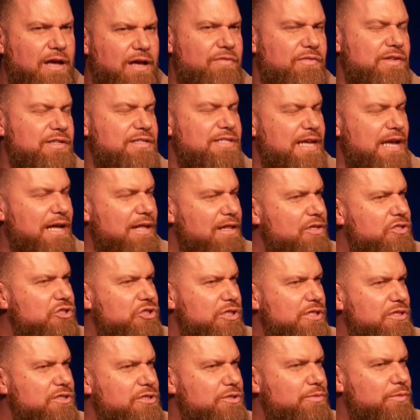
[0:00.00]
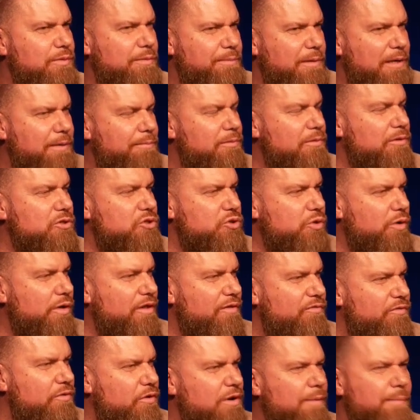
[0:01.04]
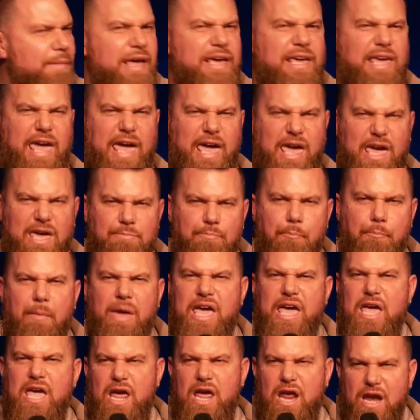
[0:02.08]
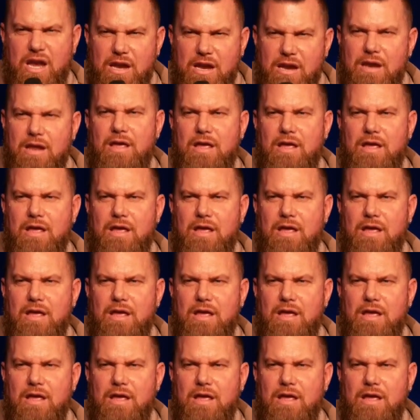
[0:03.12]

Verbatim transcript: of intelligence when people enjoy their food. I'm like, amen.